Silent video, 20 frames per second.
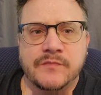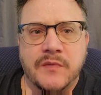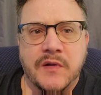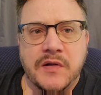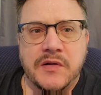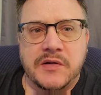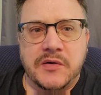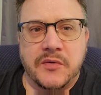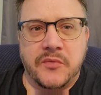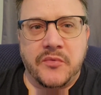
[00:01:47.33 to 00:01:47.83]

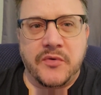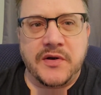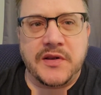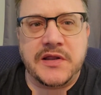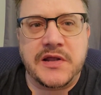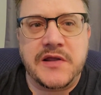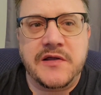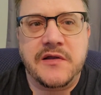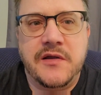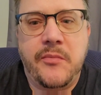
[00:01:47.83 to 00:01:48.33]
it's a
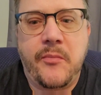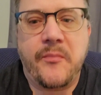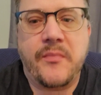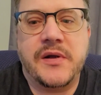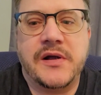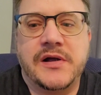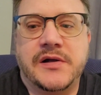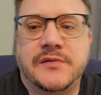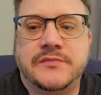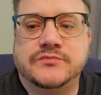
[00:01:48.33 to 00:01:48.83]
really,
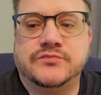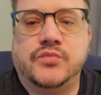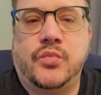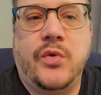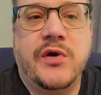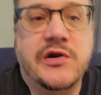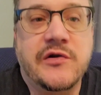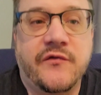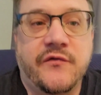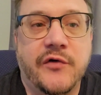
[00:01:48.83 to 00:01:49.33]

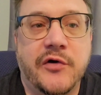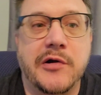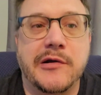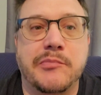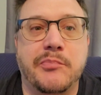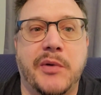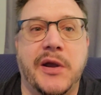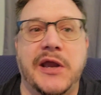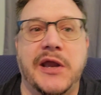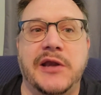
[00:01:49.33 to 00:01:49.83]
when you
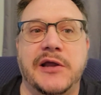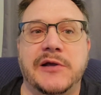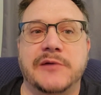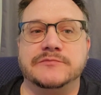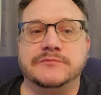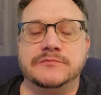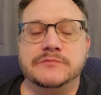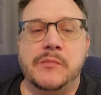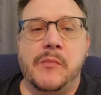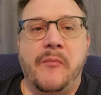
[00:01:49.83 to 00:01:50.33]
first bite it,